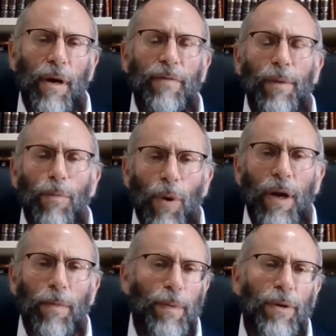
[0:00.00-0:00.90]
of the
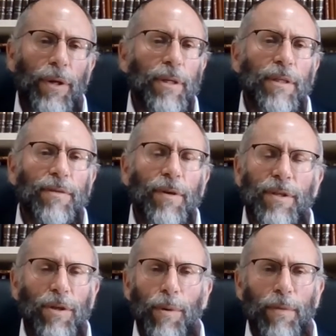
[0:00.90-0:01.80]
mourning period in
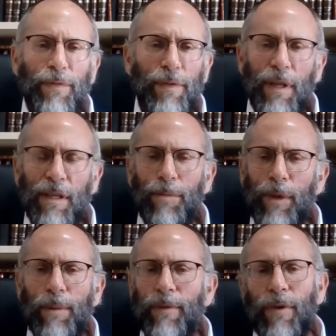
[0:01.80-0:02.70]
Sfiras HaOmer for the
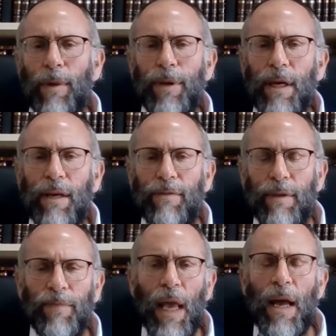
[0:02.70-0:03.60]
Talmidim of Rabbi
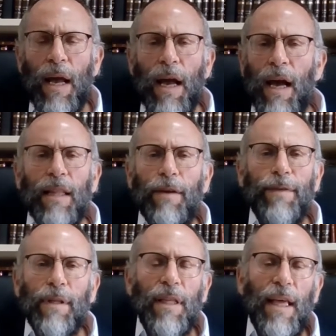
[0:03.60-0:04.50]
Akiva, and they
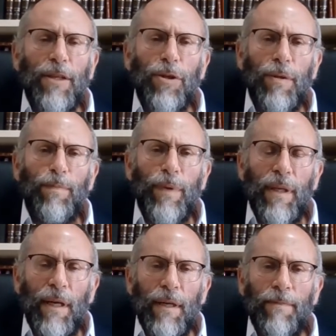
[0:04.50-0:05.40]
felt that that shouldn't be
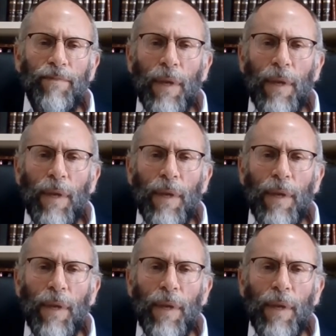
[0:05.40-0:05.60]
done.